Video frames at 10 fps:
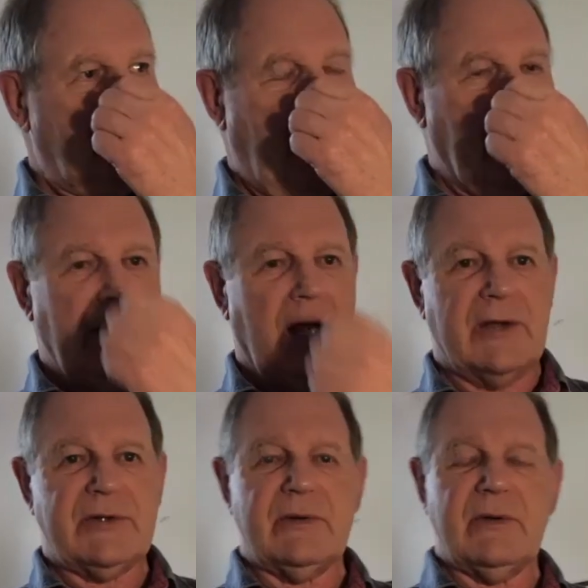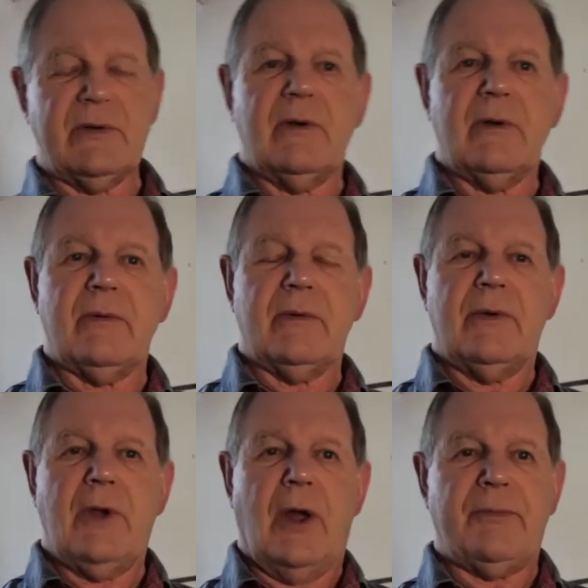by and large,
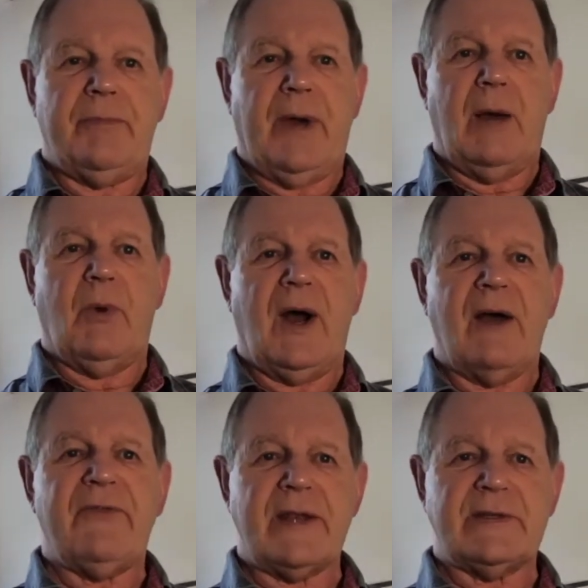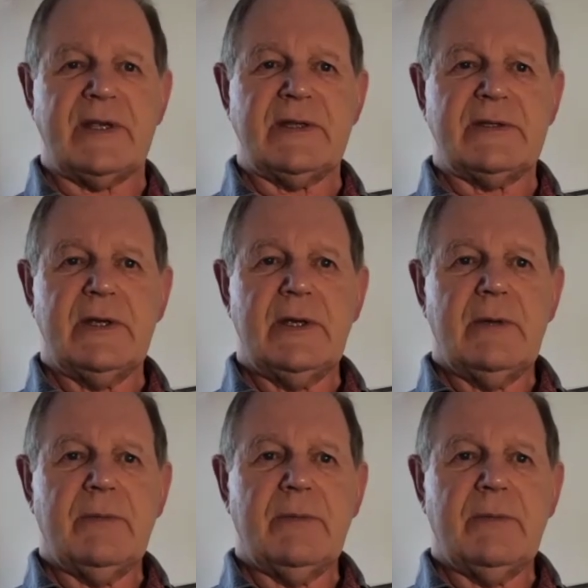not barbed wire fences,